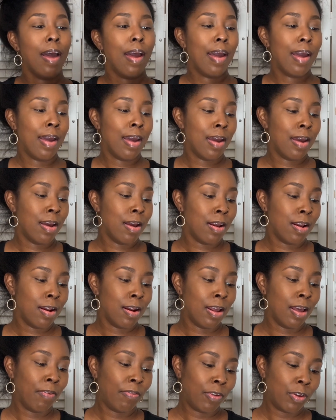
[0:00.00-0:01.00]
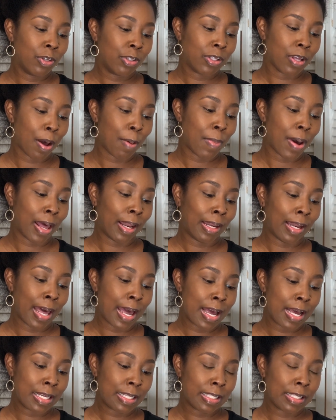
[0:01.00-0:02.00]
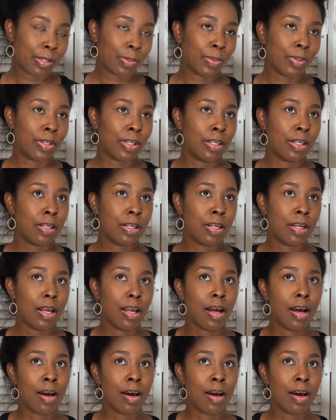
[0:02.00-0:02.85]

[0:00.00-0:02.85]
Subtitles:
and if you saw my last one,